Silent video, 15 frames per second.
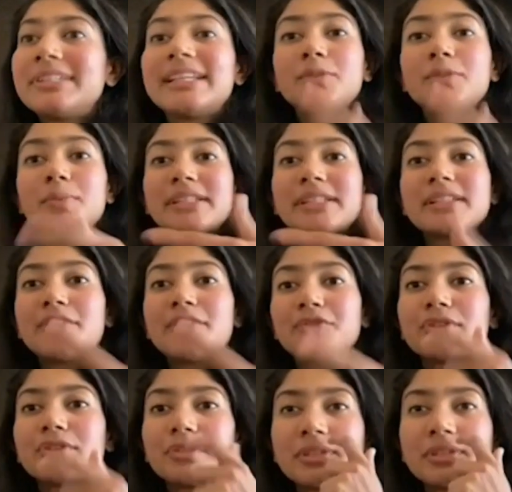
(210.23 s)
takes place
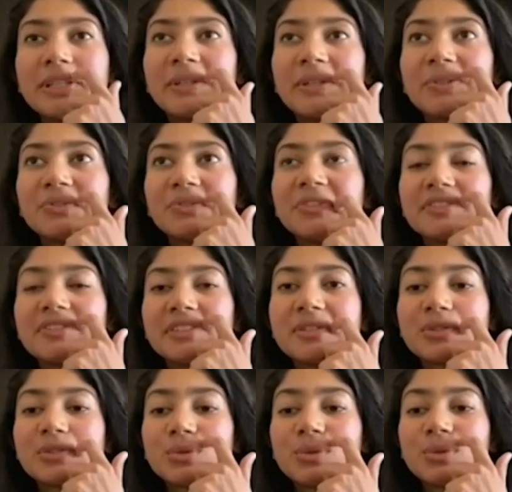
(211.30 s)
after a series of
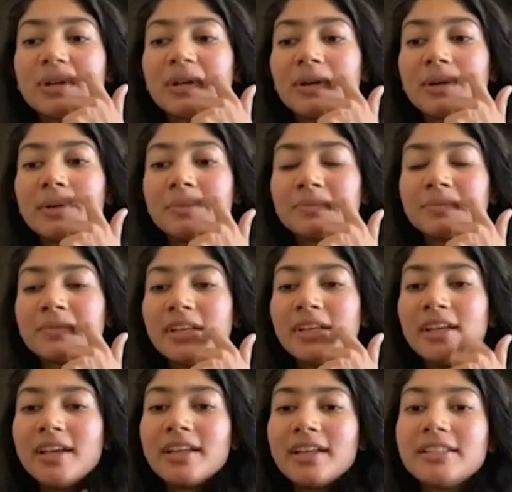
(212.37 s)
events. So...
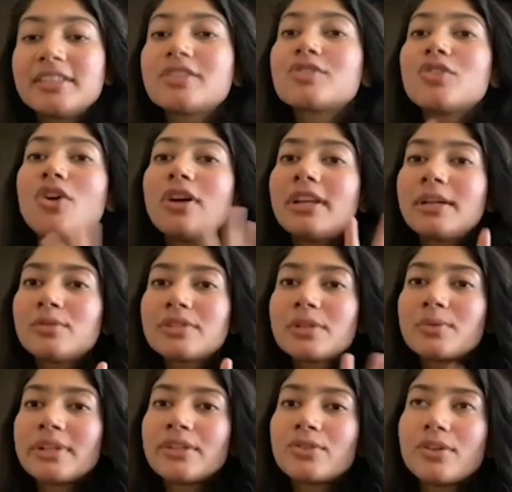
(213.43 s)
this is all I was
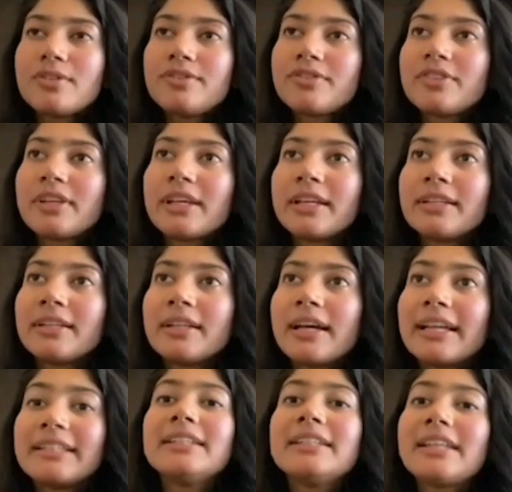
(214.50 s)
aware of, and
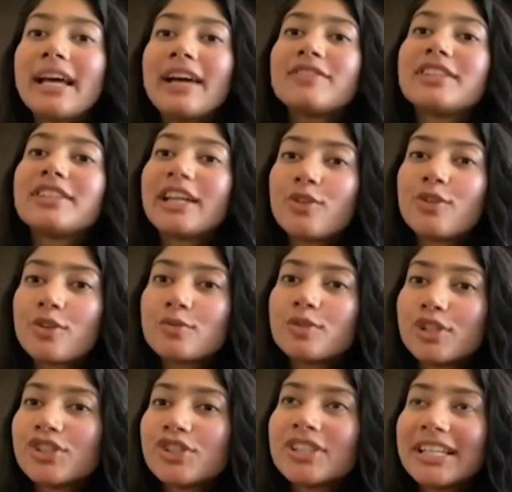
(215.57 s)
I didn't have the dialogue
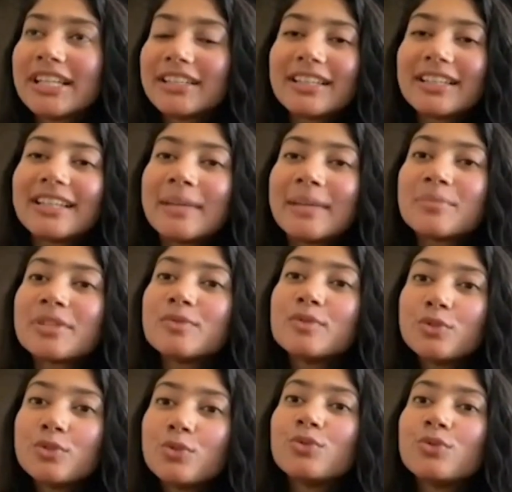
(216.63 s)
version yet. And I'm
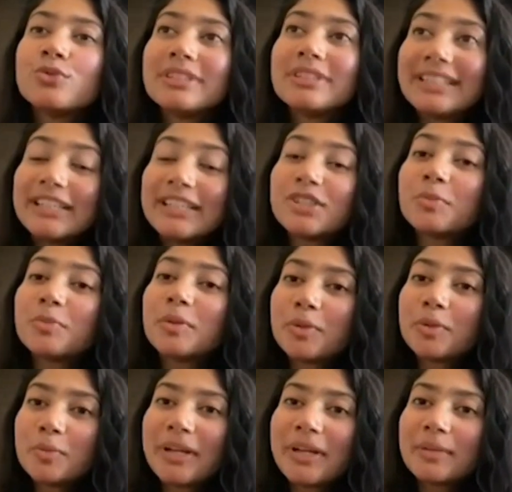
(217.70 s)
someone who likes to be
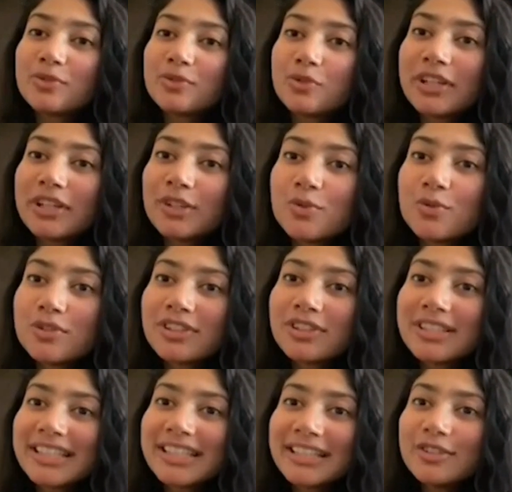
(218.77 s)
prepared before I go
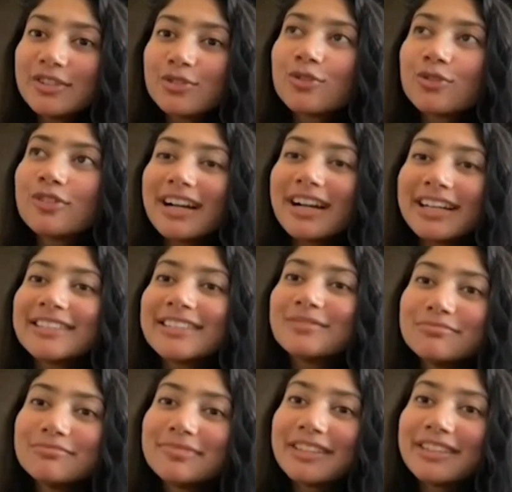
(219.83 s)
onto the set. So
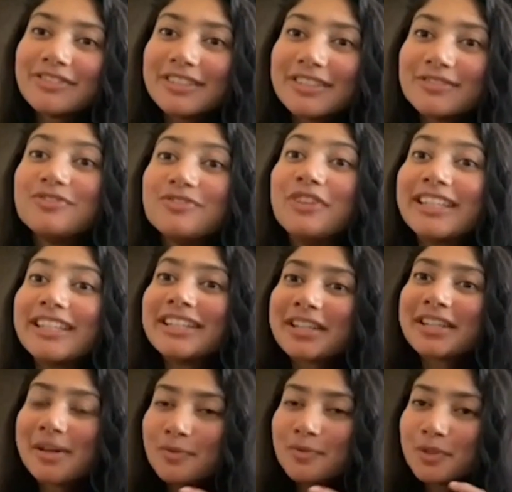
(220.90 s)
I felt very
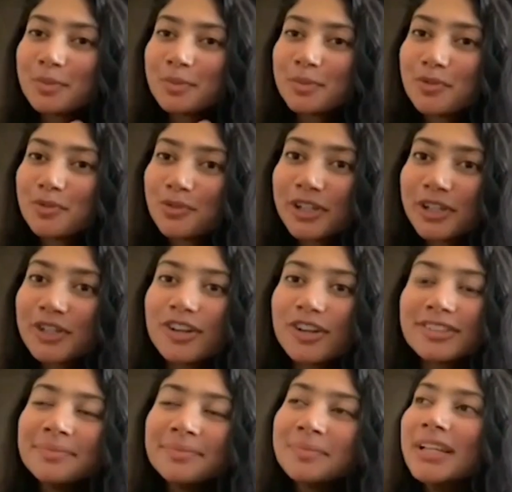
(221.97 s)
uncomfortable before I
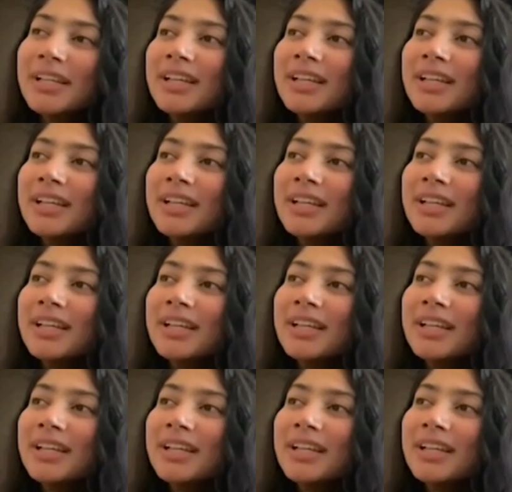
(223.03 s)
got in.